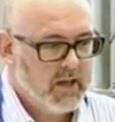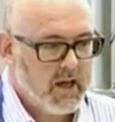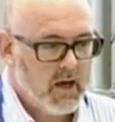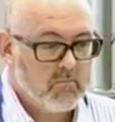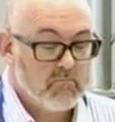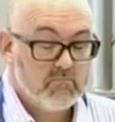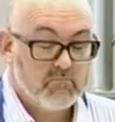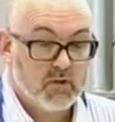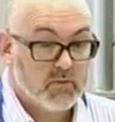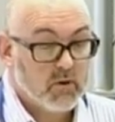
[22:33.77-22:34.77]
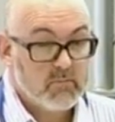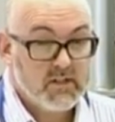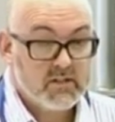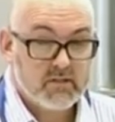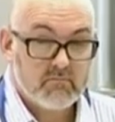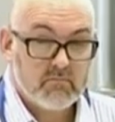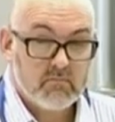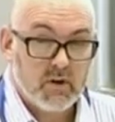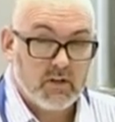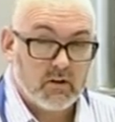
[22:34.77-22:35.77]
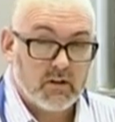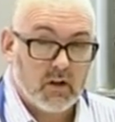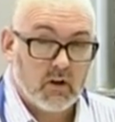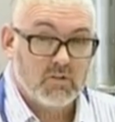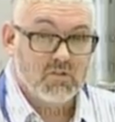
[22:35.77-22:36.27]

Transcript: But the problem is, when you look at a lot of